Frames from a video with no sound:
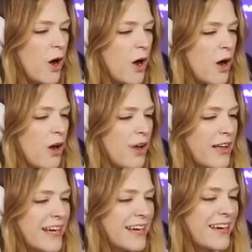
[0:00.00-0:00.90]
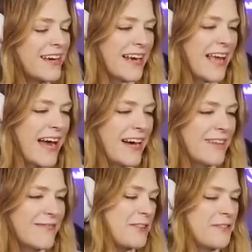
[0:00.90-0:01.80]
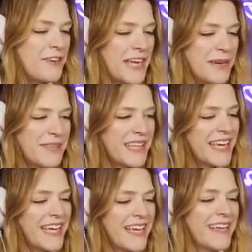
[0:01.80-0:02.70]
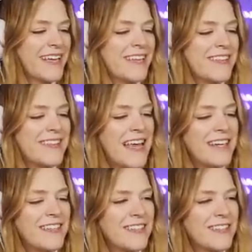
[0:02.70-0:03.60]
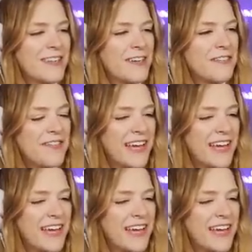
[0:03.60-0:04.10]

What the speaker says: call and get a cat for the family because they deserve